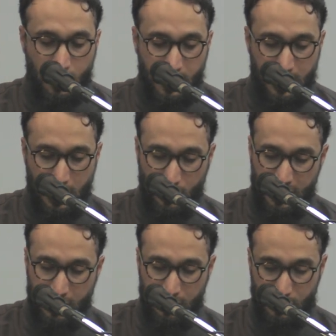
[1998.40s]
look at how
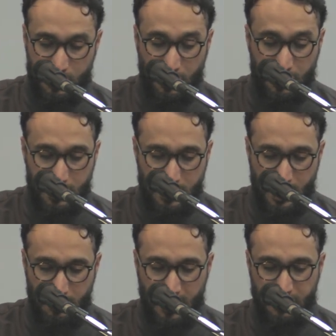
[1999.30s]
he
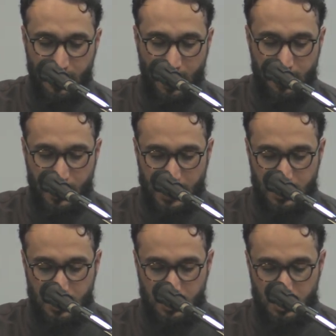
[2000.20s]
responded to them after that
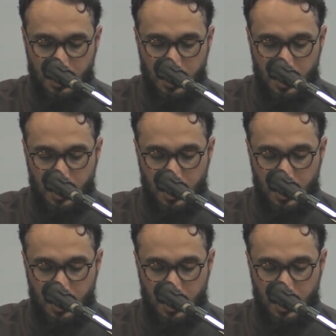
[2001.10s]
threat.